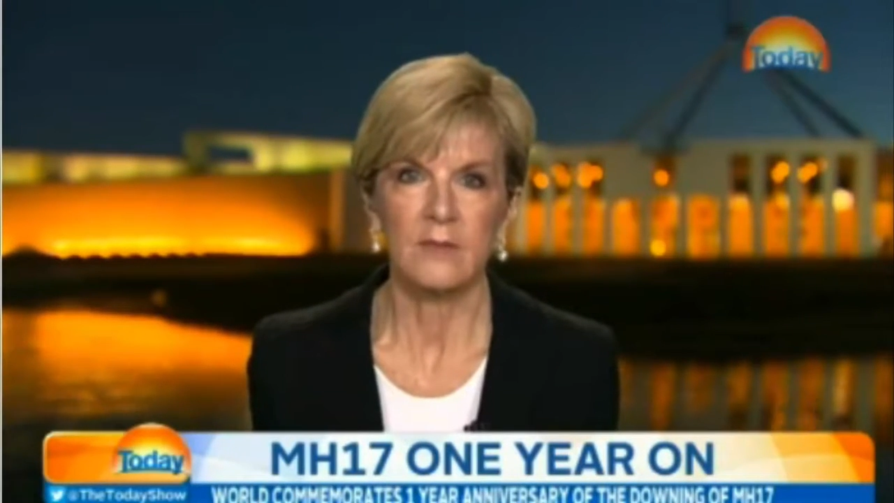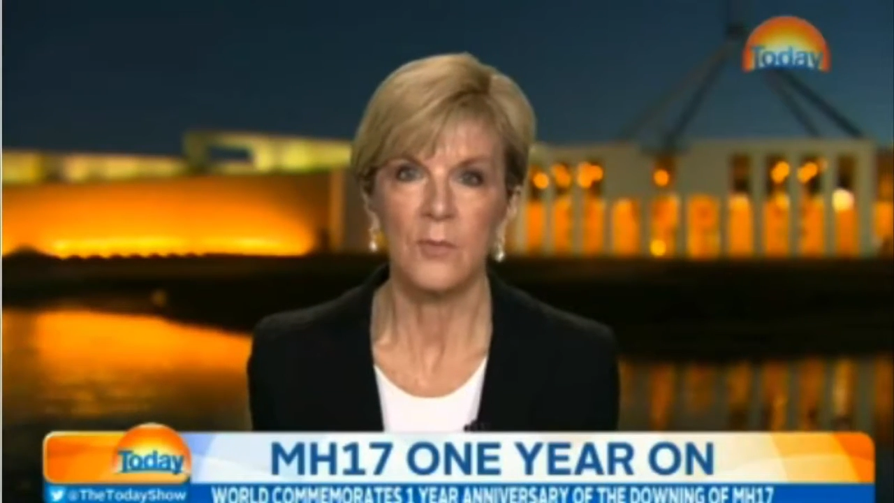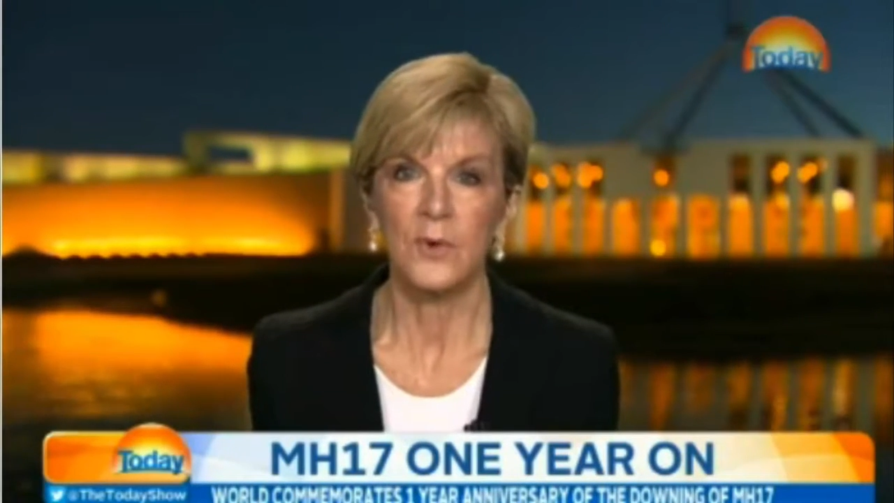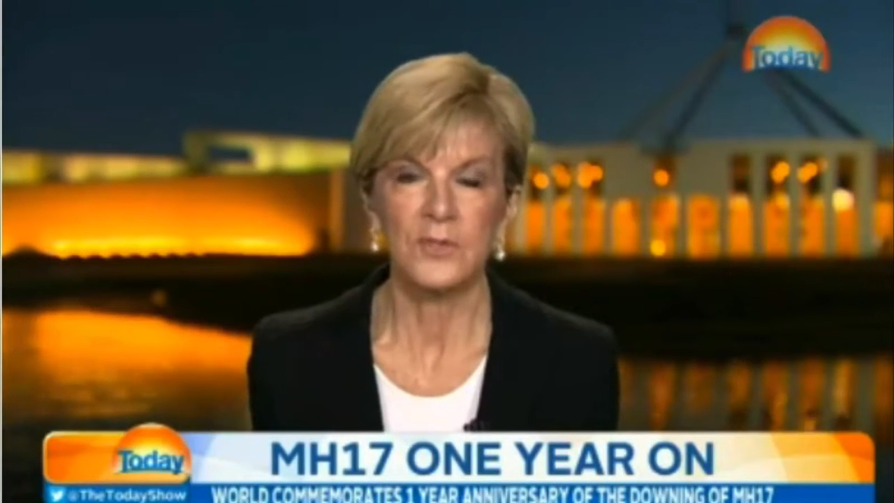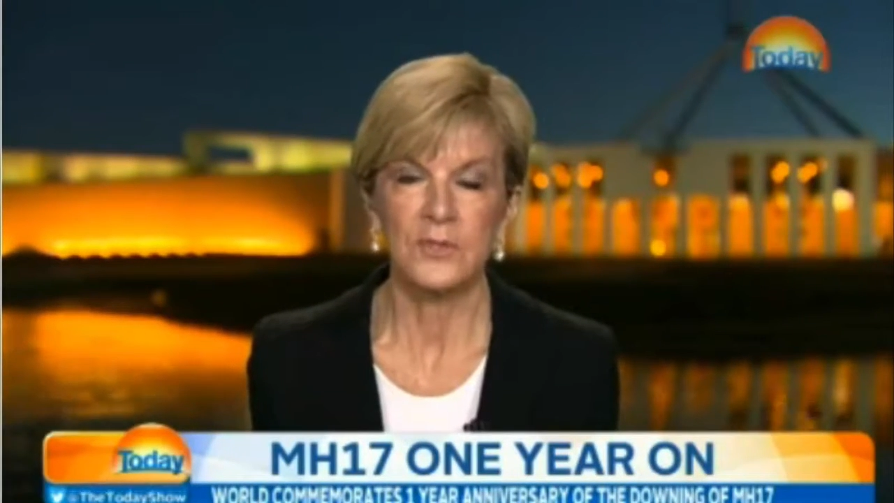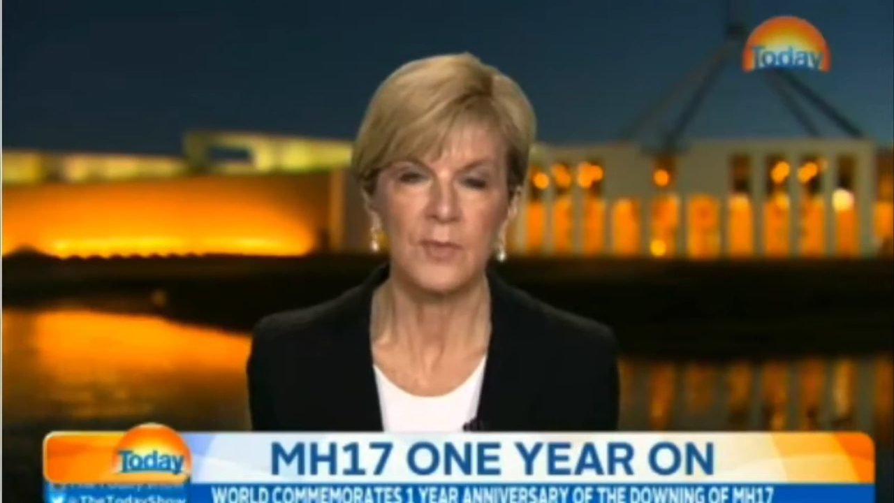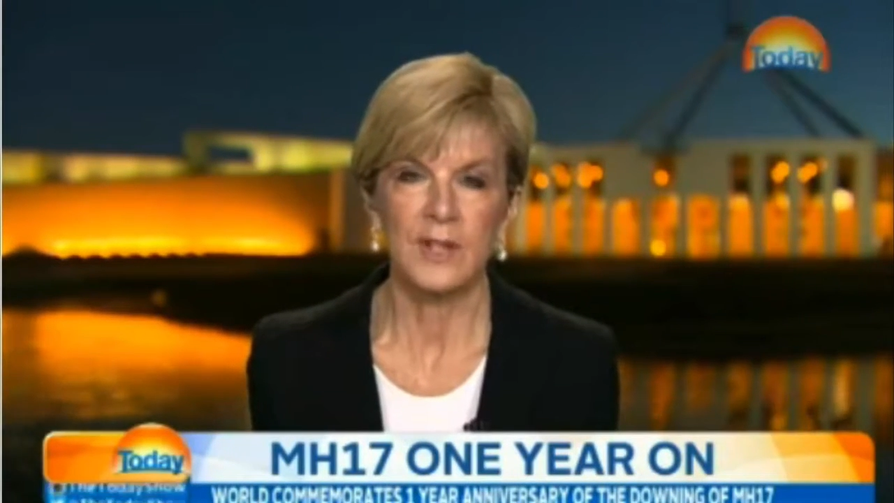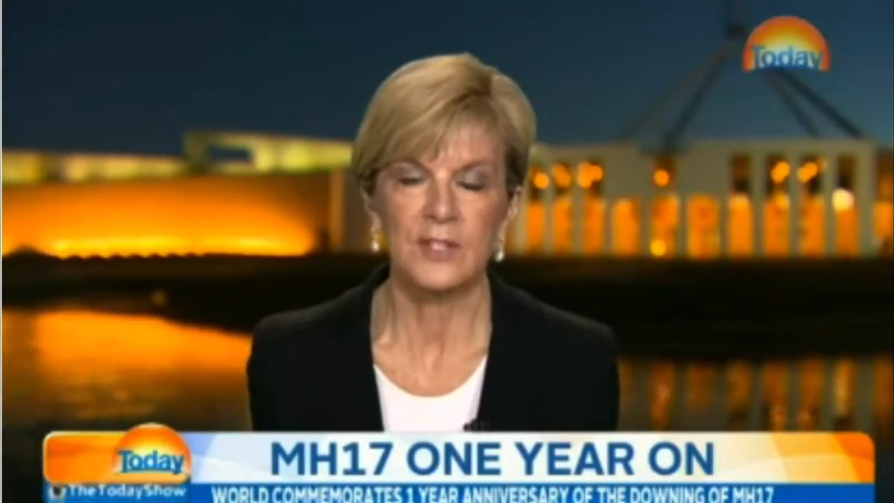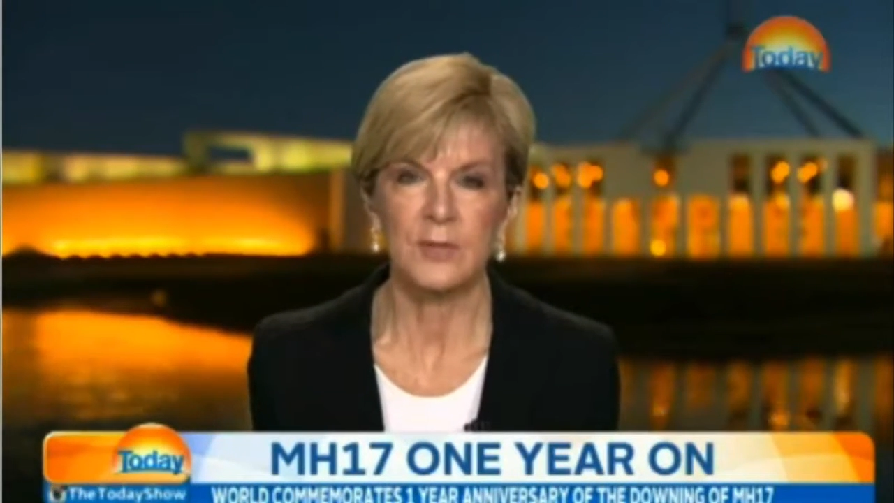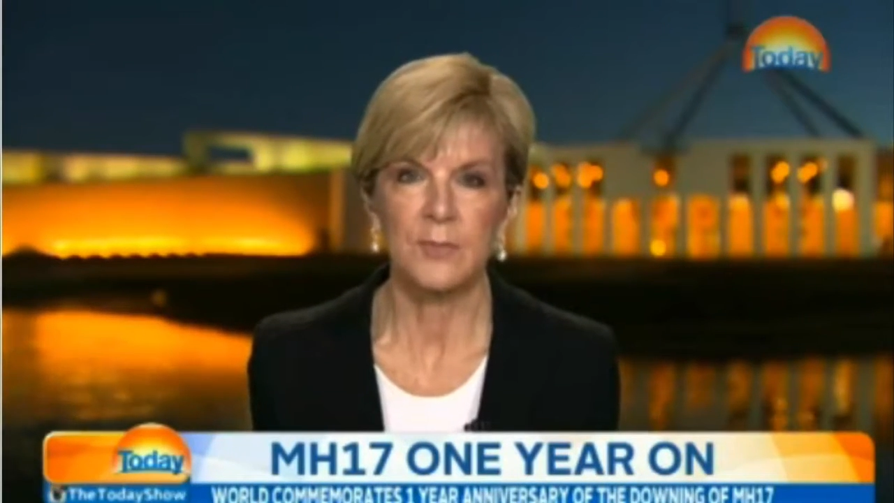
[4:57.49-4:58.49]
almost too
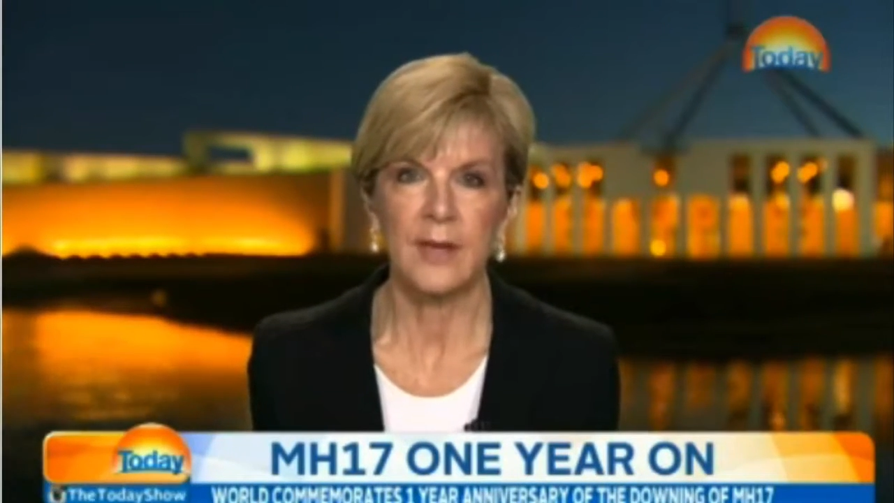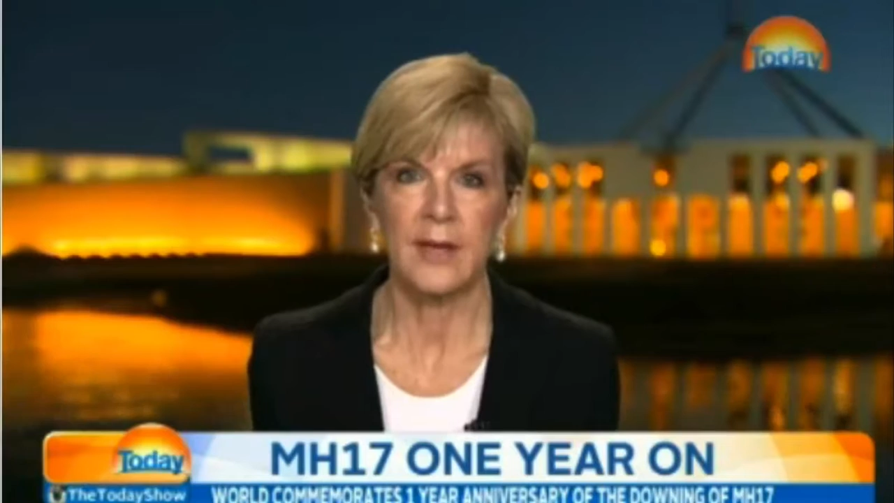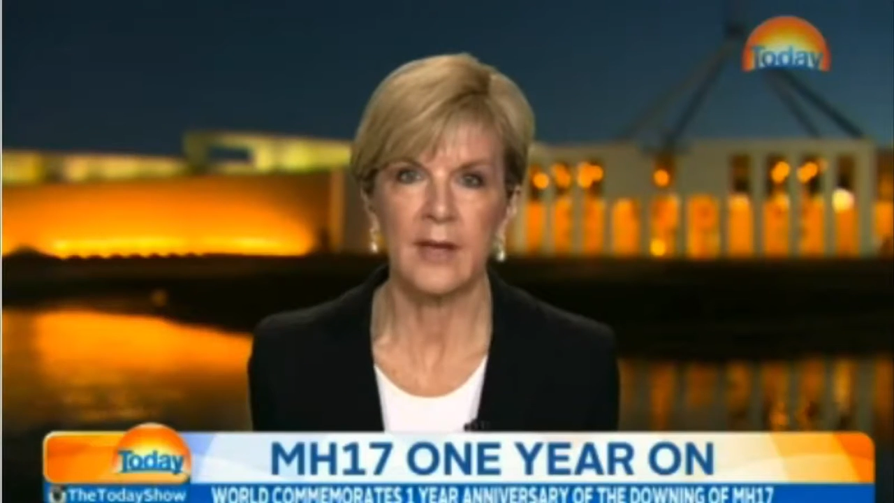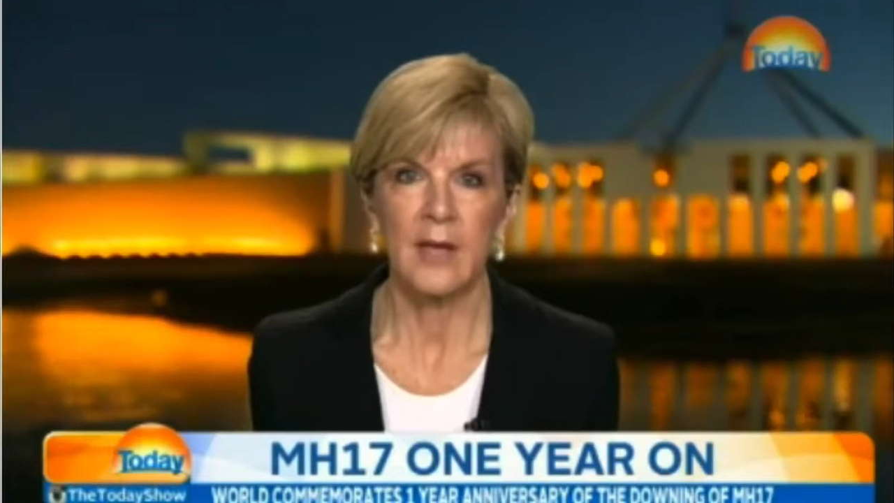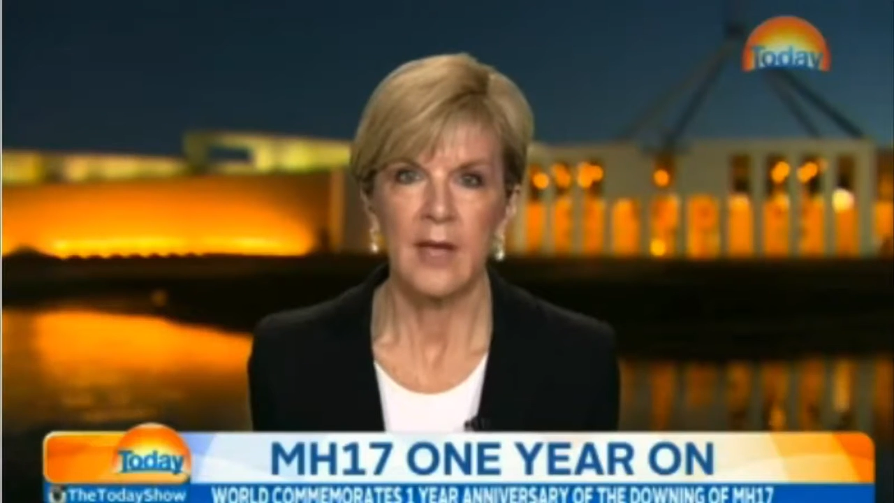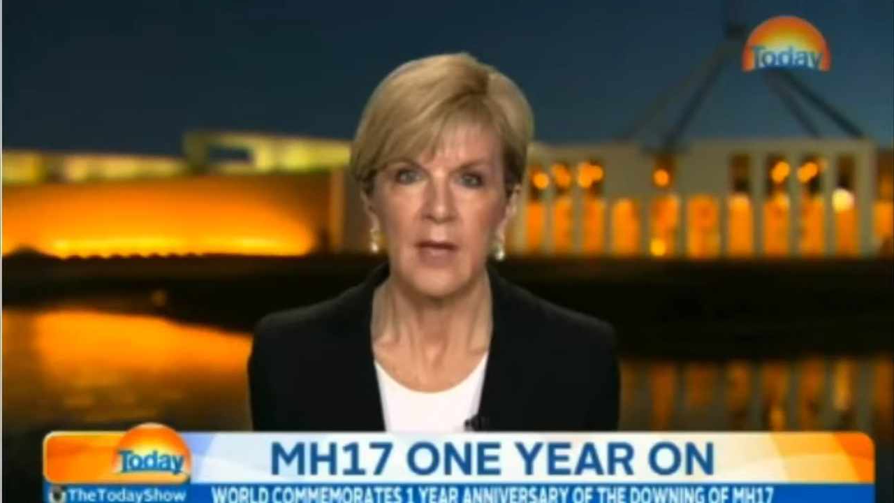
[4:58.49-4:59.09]
much to bear.